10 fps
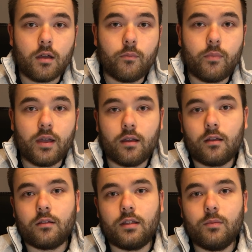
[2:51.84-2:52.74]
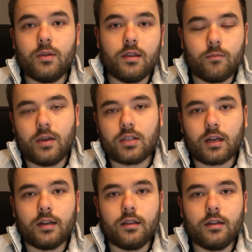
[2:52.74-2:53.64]
dB,
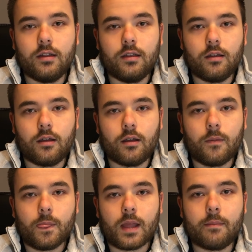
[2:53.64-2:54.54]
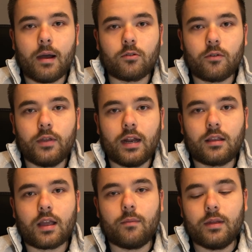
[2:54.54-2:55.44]
basically the amount of data that
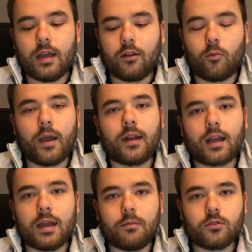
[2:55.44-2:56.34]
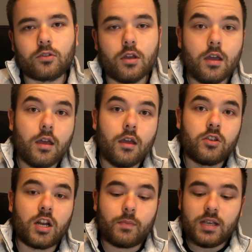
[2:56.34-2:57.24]
can be handled by the cables.
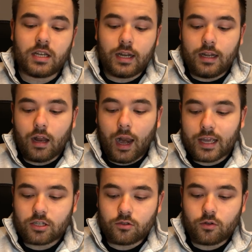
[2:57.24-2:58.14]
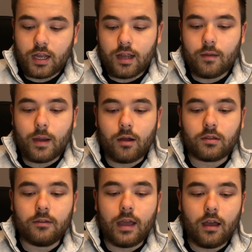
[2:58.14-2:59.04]
So that's basically the lesson today about
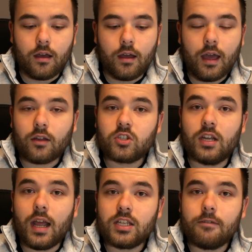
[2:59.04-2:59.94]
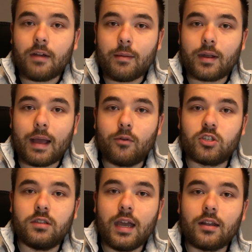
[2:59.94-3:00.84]
the LC and SC fiber cables
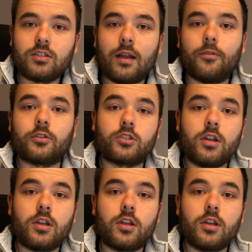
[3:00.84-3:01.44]
in data centers,